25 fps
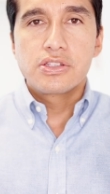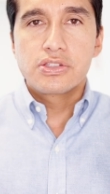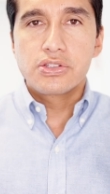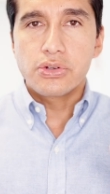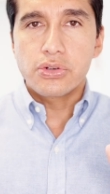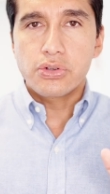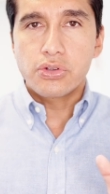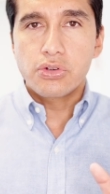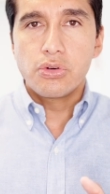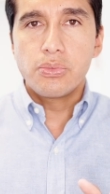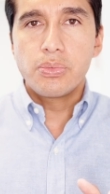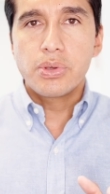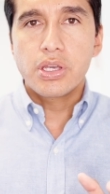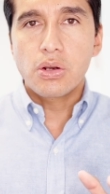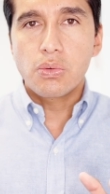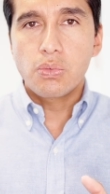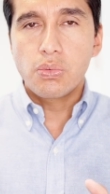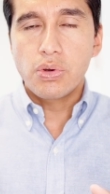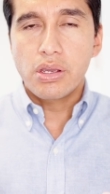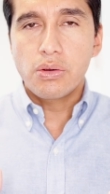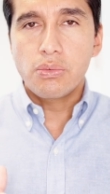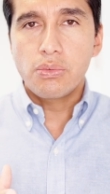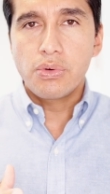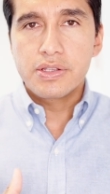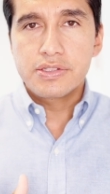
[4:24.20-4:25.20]
So it could be a
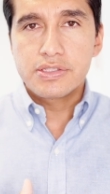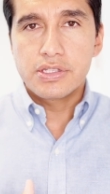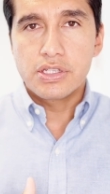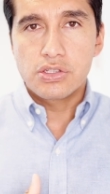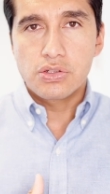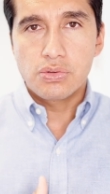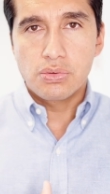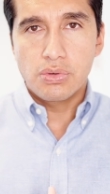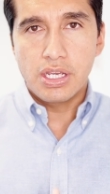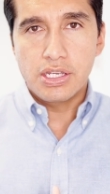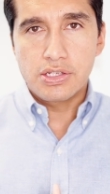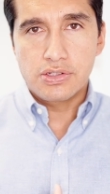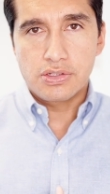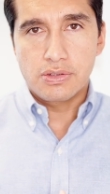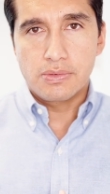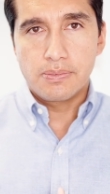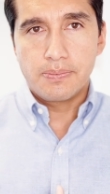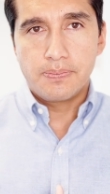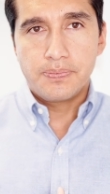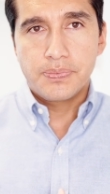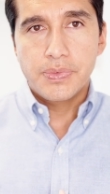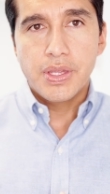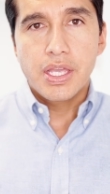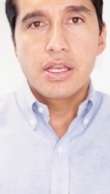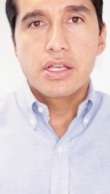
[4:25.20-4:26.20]
win win
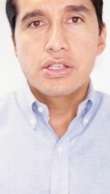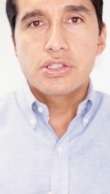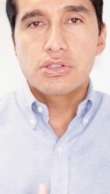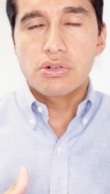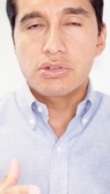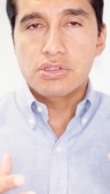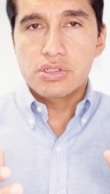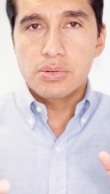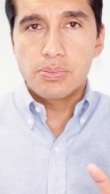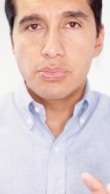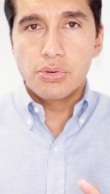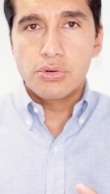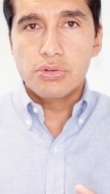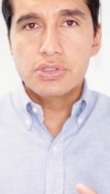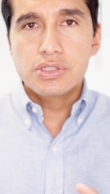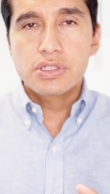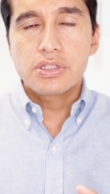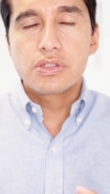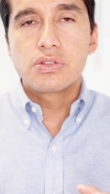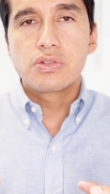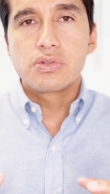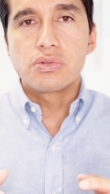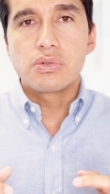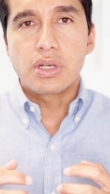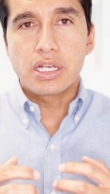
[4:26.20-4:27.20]
situation. So it's
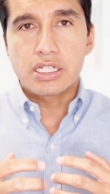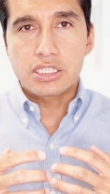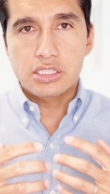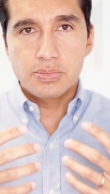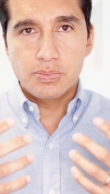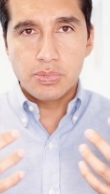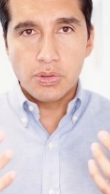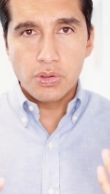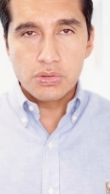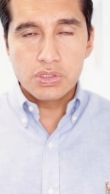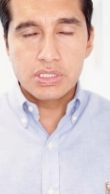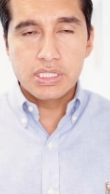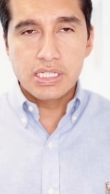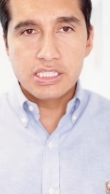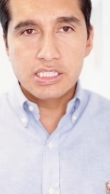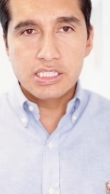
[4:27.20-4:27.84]
important to expose that